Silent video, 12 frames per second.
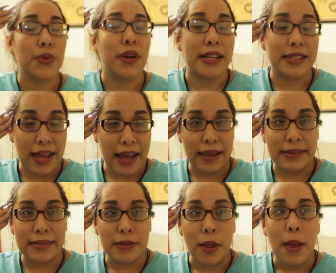it around his
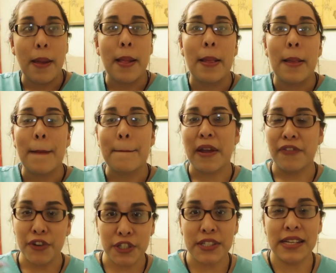eyes. My
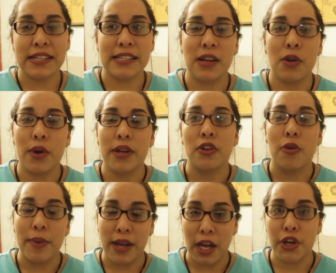first instinct was,
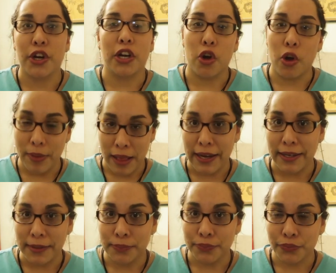oh my God, you're gonna go
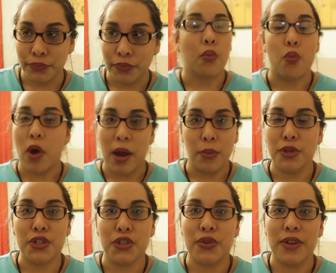blind why
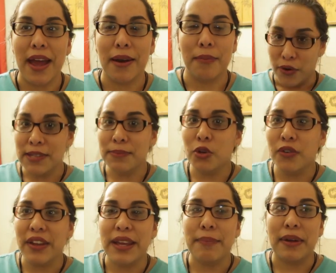would you do that? It's a
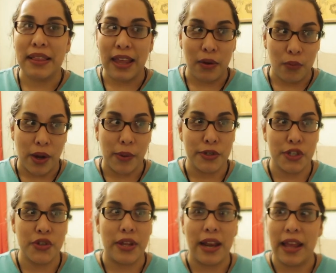movie, but like, why would
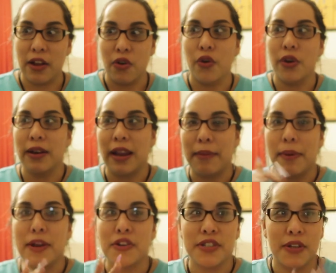you do that? Like, go and like
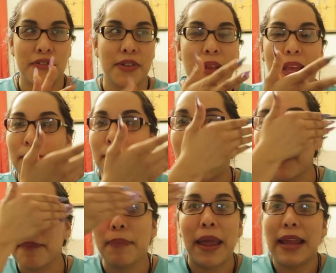buy yourself some like
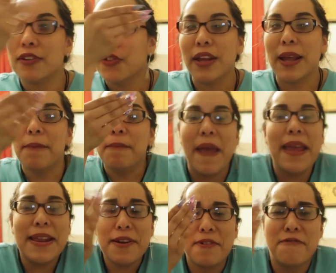black paint so you can
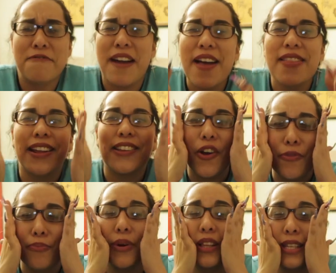paint around. Like,
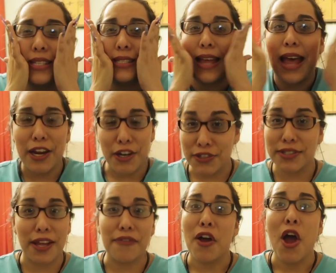don't put this tire
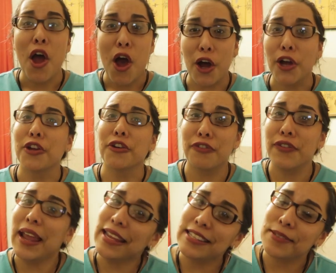stuff on your
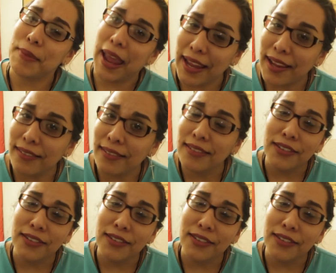face, man.